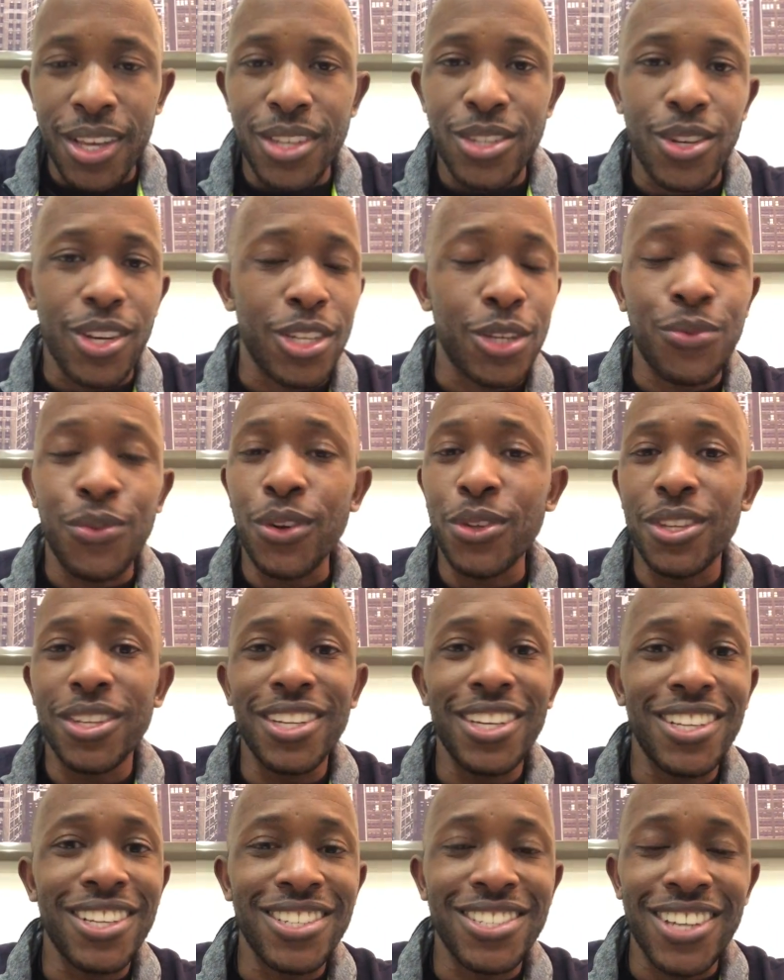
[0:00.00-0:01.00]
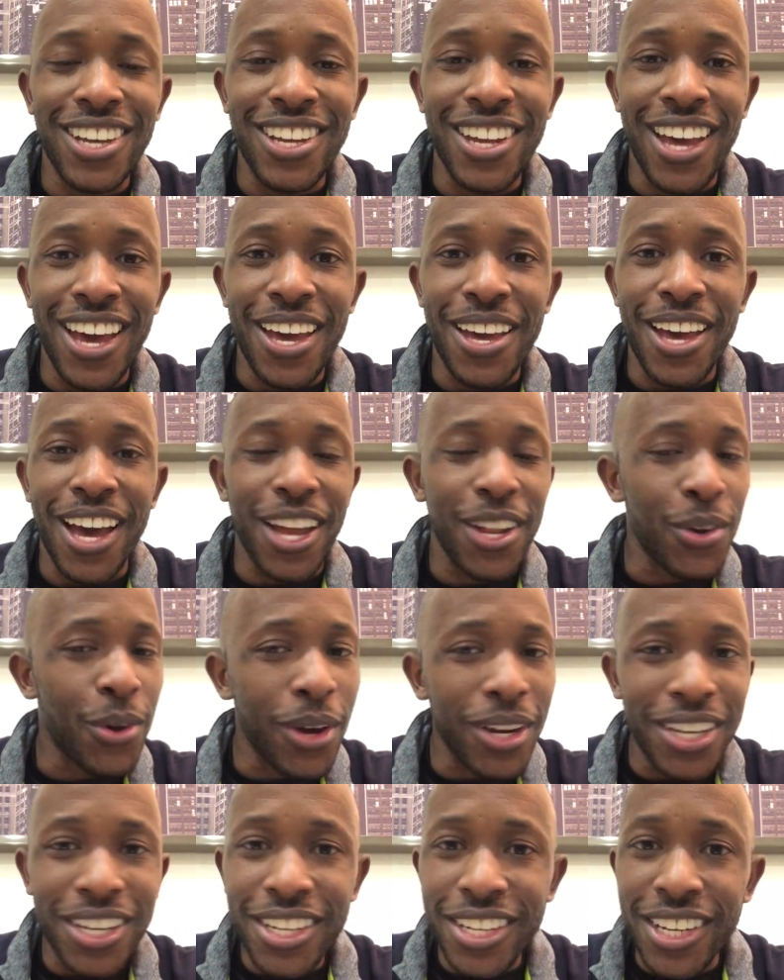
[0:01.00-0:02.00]
So I just felt the need to say that. I know
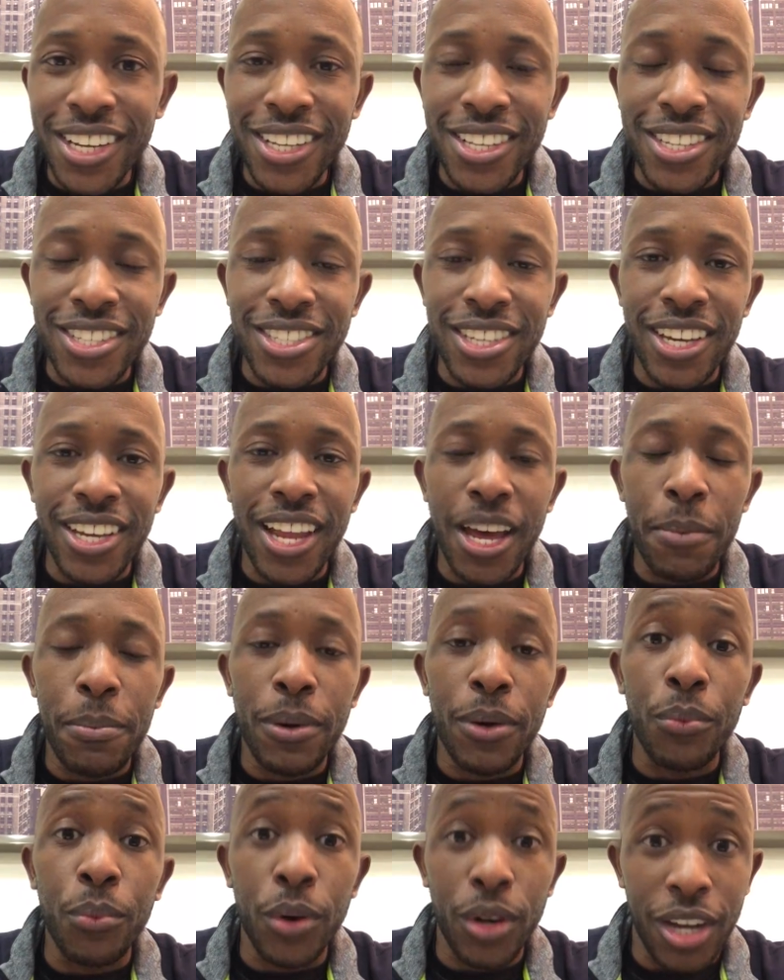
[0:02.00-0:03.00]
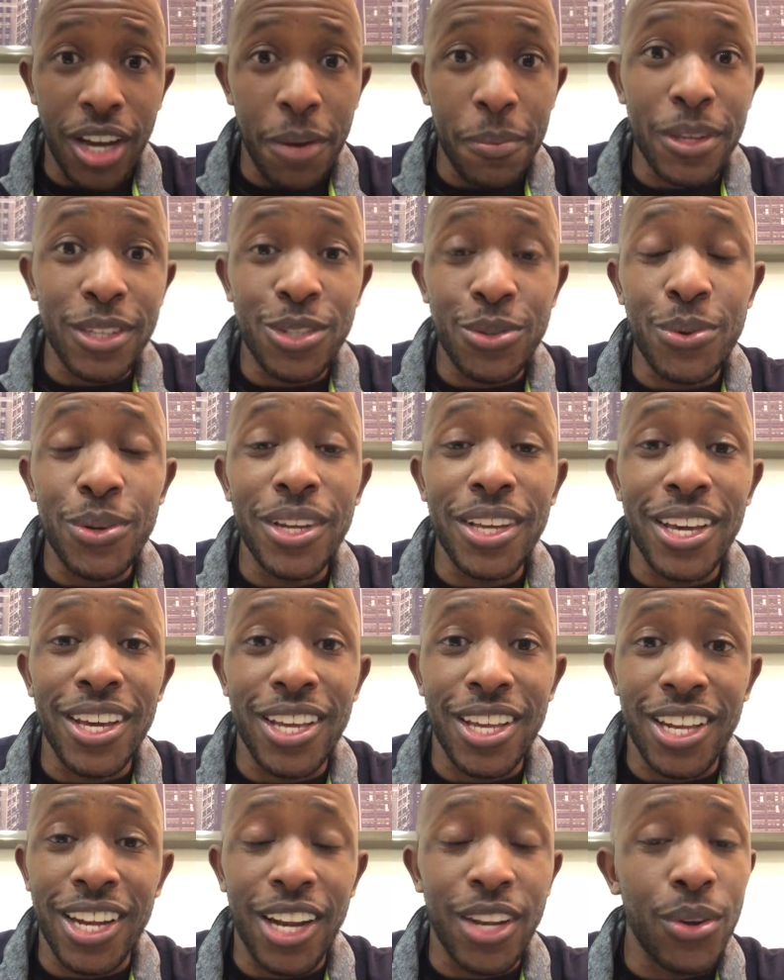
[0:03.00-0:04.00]
I didn't need to say that, but we're coming to an
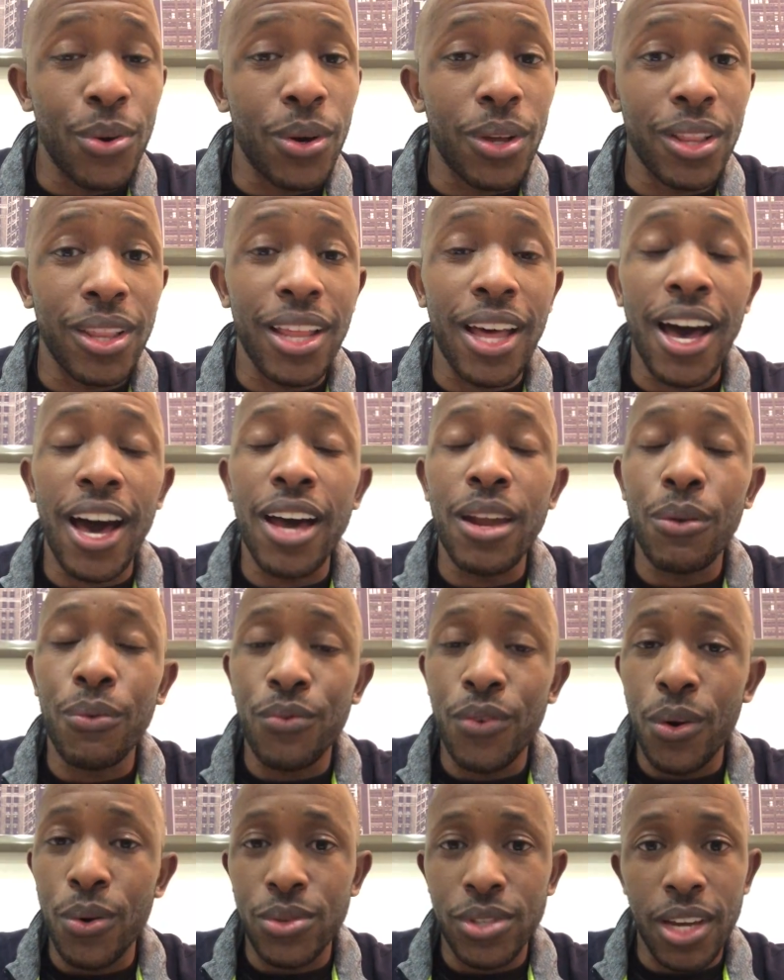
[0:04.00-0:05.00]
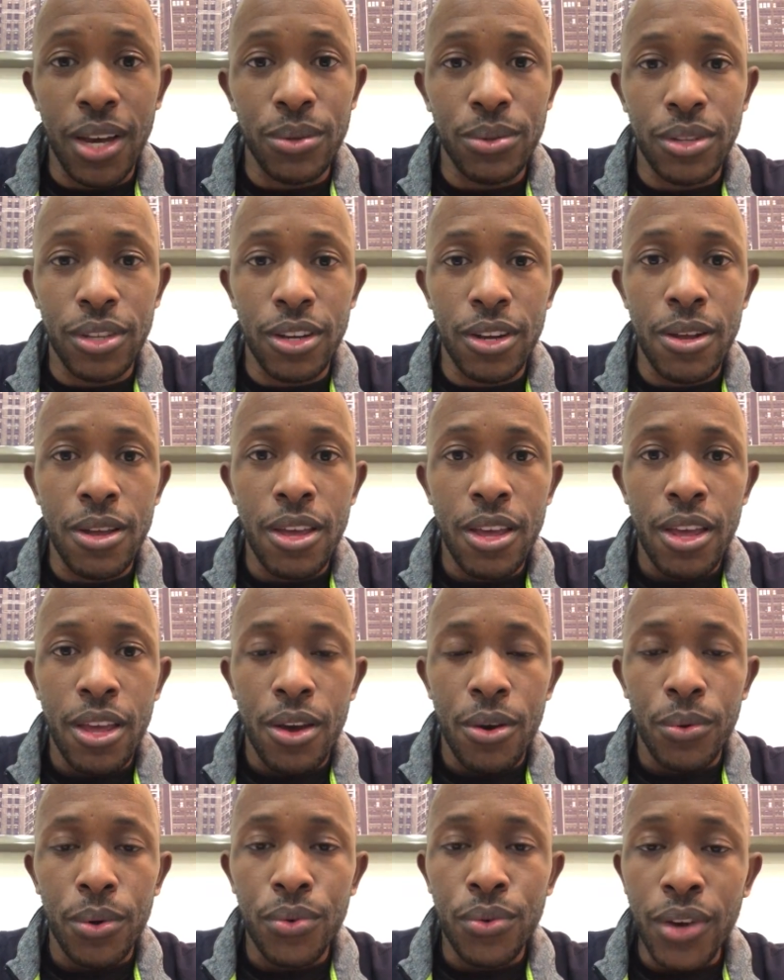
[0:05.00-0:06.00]
end. And I know a lot of folks out there,
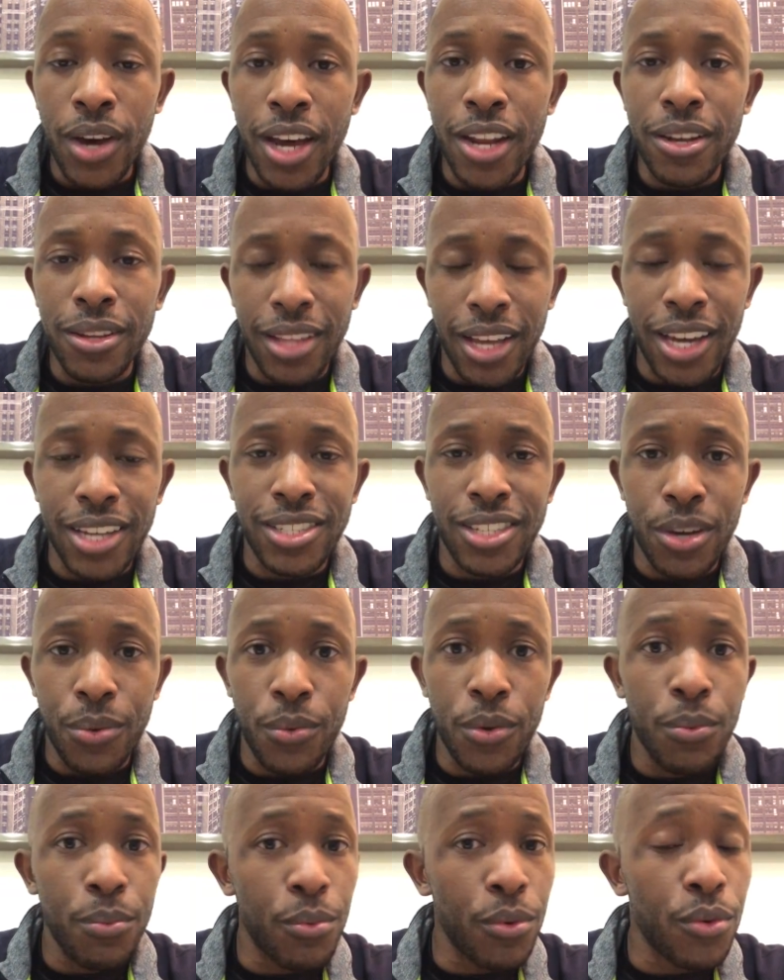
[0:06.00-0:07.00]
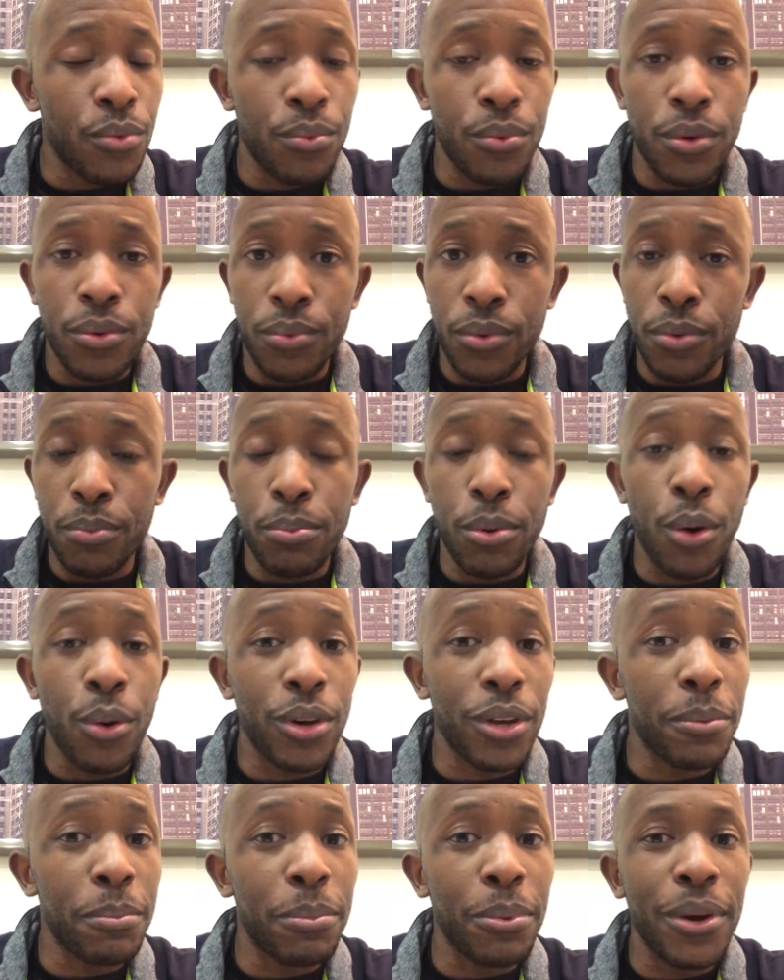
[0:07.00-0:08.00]
we've kind of, like I said, we've
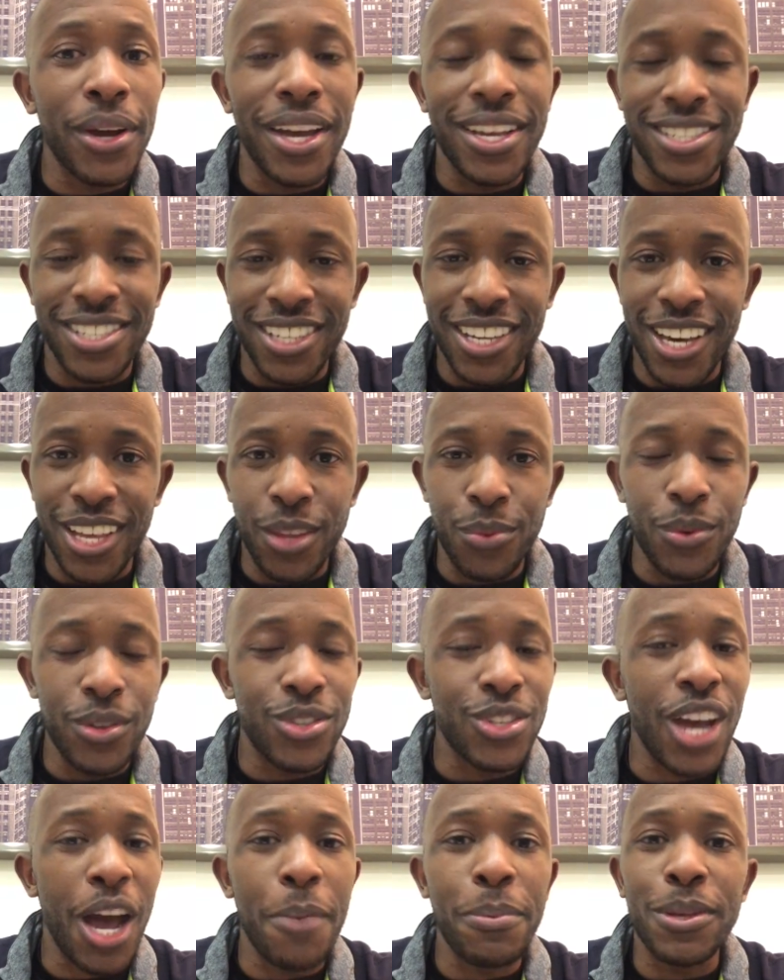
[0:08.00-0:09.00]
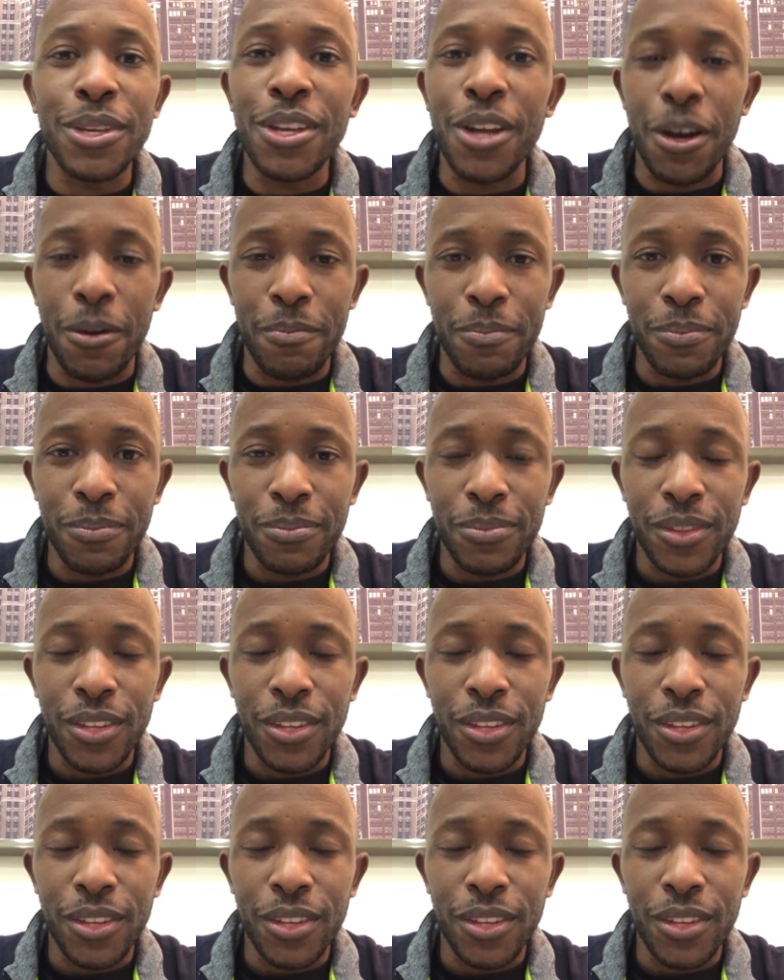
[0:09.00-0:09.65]
broken bread together. We chopped it up.